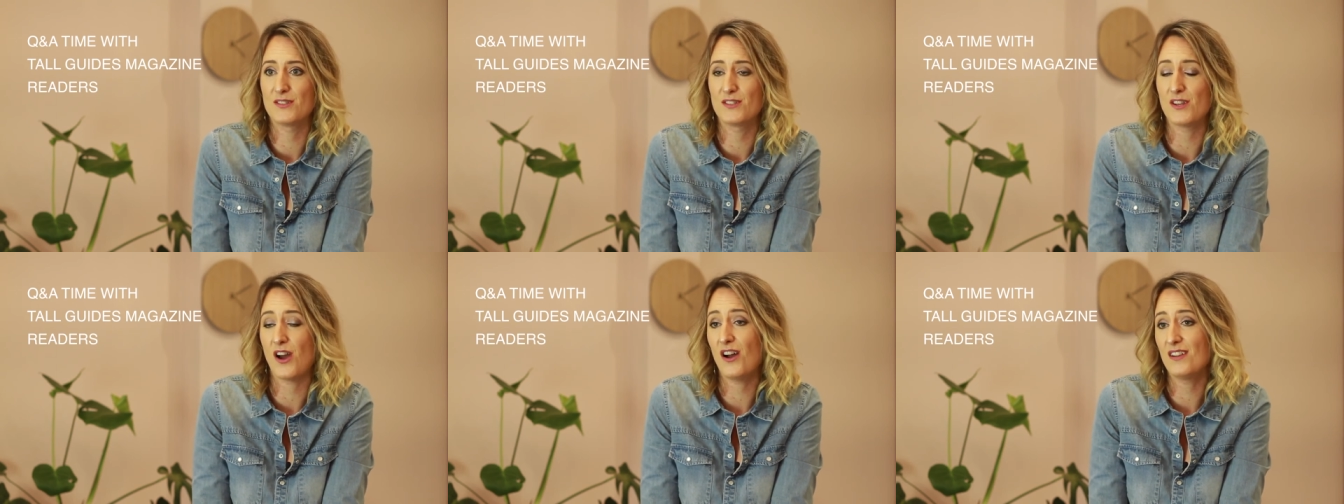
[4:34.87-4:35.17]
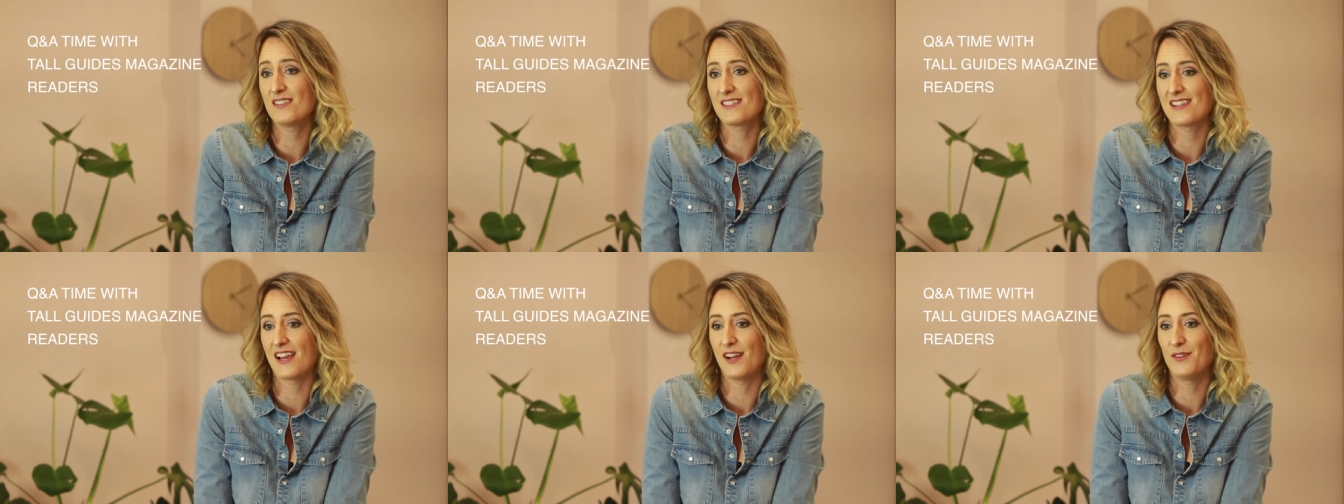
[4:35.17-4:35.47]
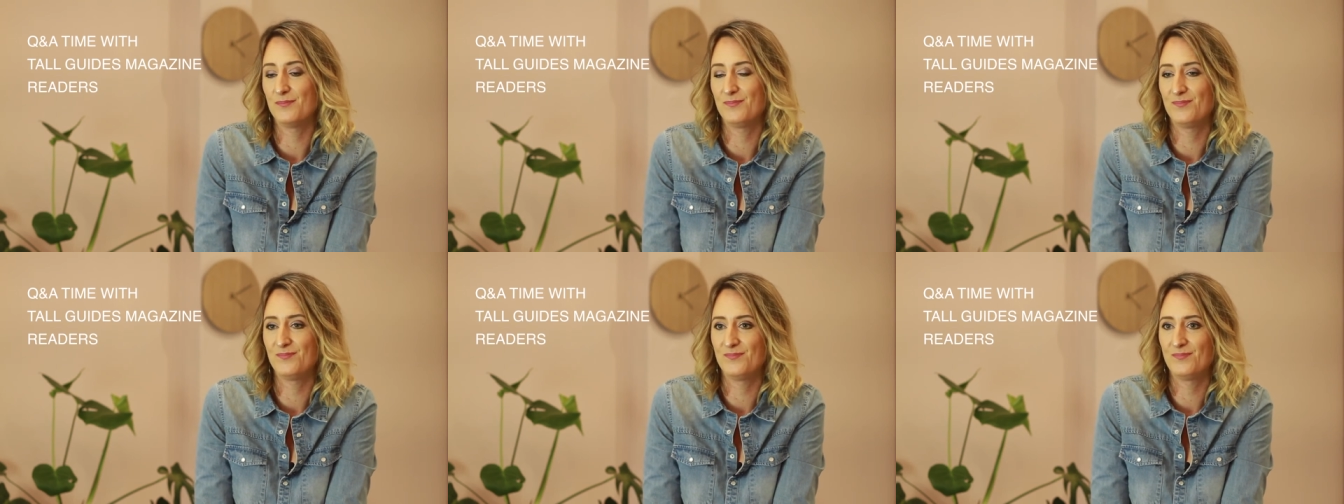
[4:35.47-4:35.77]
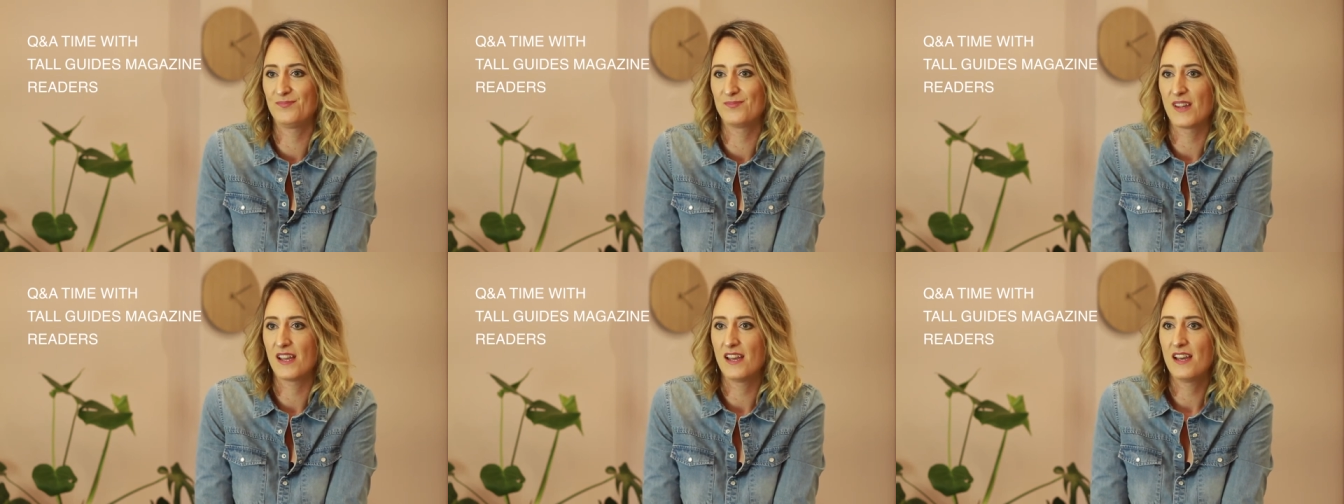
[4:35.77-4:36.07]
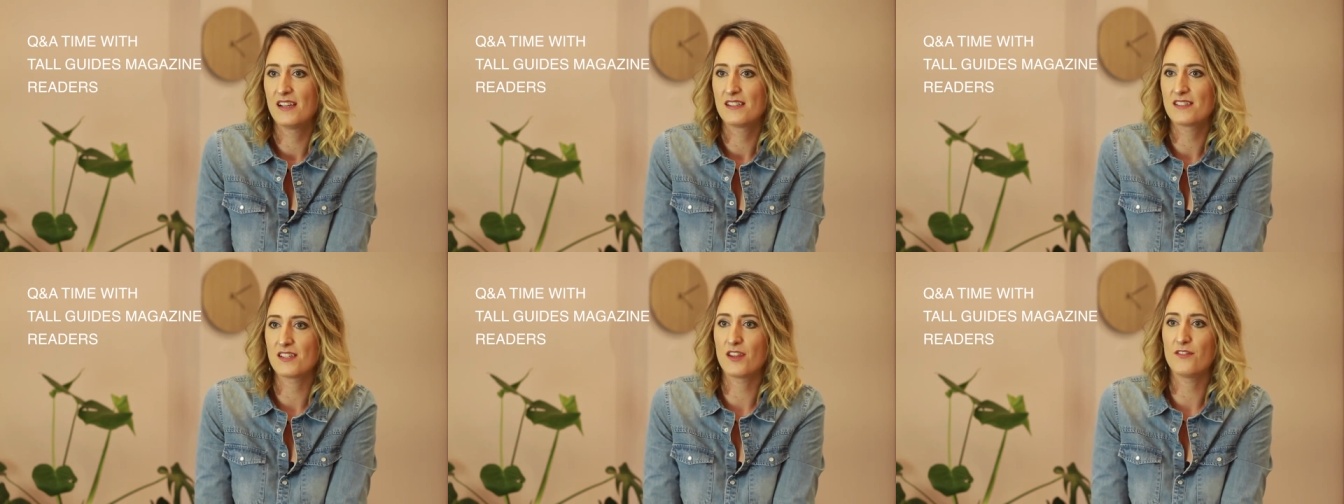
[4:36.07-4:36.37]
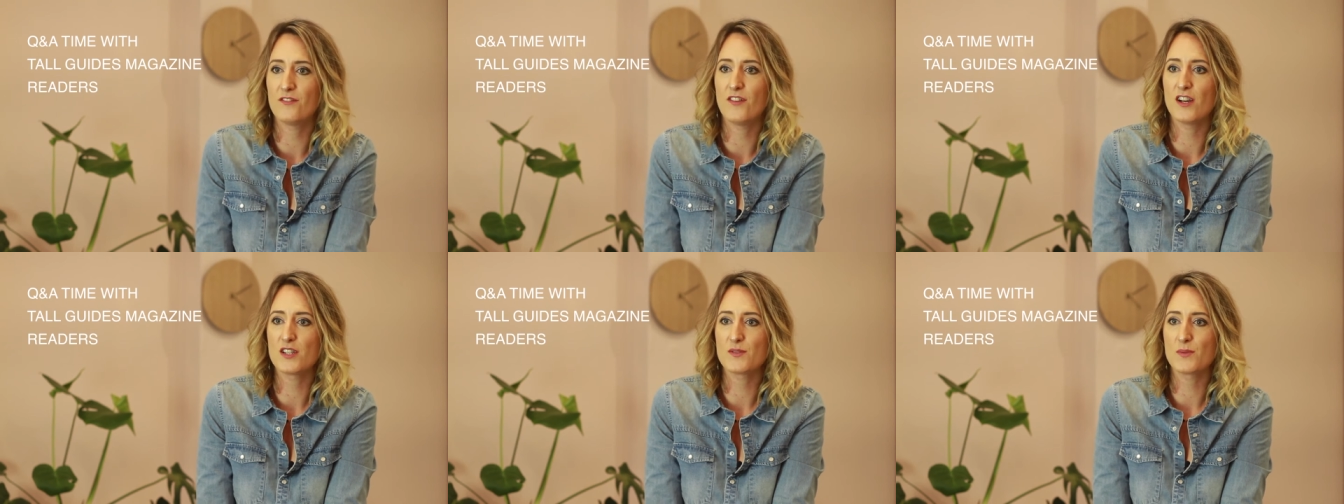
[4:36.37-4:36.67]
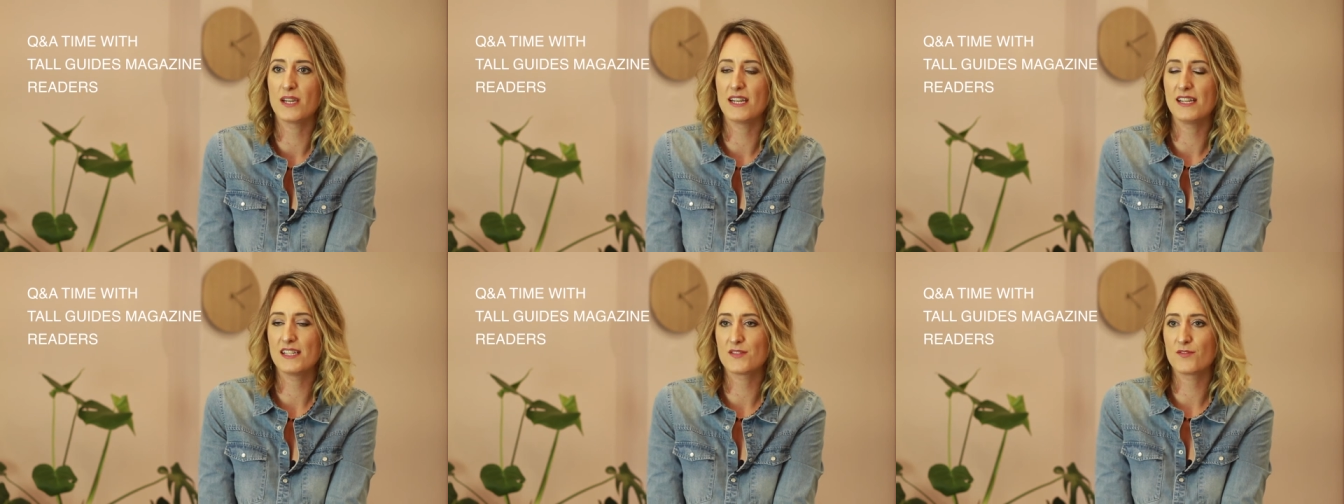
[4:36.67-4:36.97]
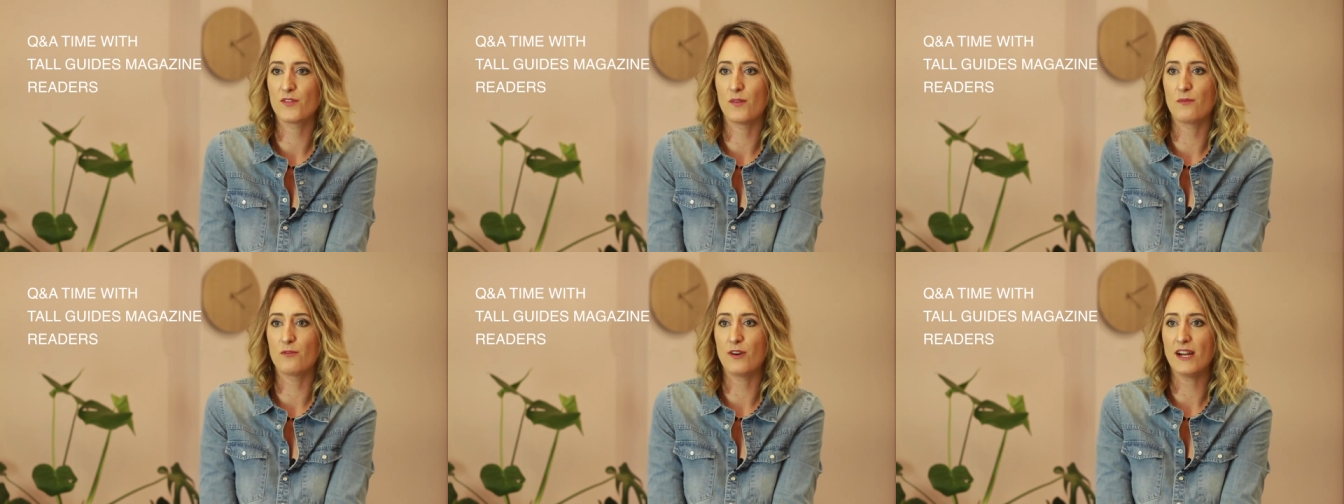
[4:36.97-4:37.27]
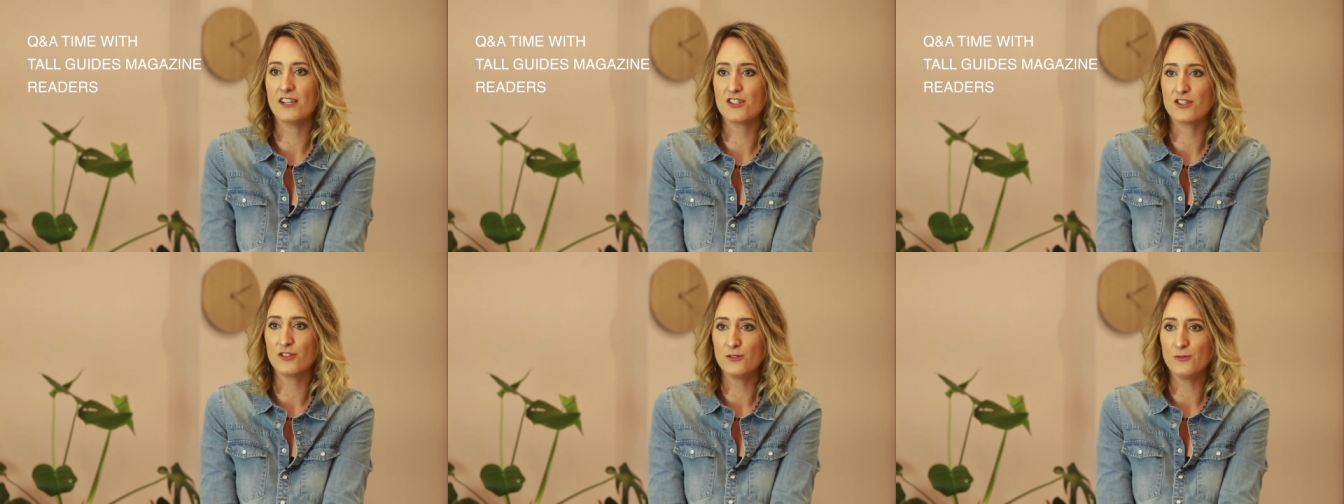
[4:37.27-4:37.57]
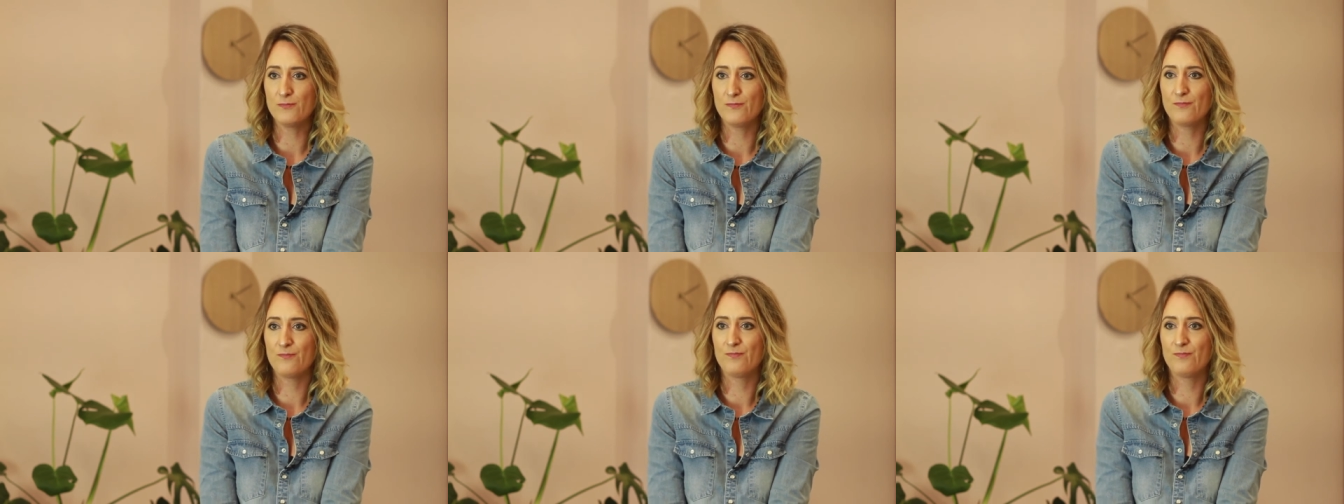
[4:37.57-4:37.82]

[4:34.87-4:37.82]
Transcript: to answer. So the first one is from Rachel.